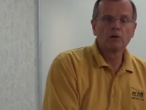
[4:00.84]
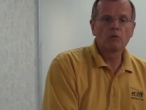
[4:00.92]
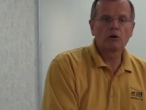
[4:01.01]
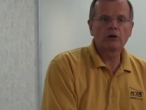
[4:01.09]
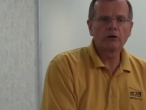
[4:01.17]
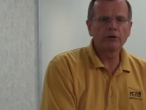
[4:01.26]

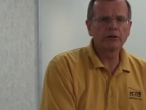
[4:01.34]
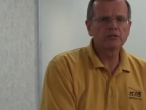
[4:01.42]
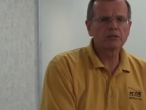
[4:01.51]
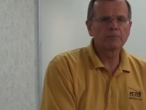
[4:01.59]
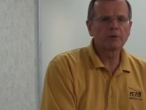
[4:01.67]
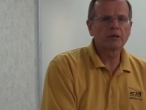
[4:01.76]
While
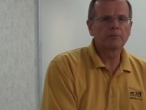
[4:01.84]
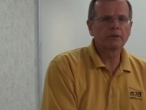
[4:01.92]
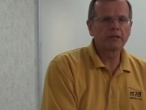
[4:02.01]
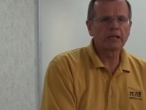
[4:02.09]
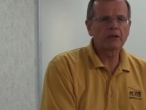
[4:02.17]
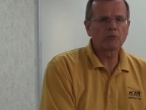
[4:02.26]
coatings can be
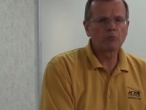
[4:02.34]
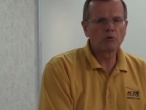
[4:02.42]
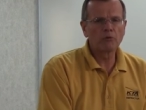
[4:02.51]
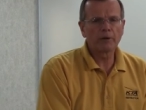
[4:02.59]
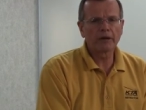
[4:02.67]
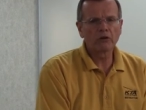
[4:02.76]
completely
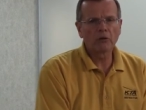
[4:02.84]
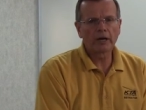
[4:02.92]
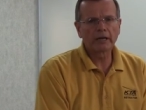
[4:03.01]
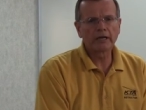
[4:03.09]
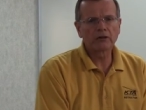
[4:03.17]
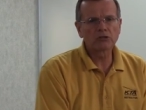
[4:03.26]
removed by
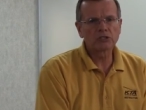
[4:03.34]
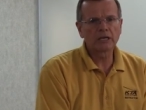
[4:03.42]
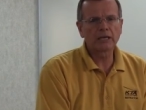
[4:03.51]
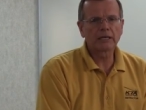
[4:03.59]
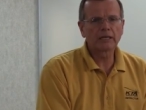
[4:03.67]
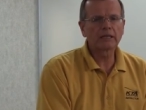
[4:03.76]
grinding or
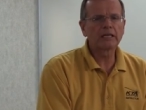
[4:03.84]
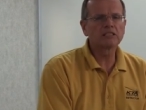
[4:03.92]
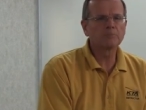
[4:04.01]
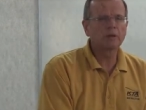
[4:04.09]
sanding, these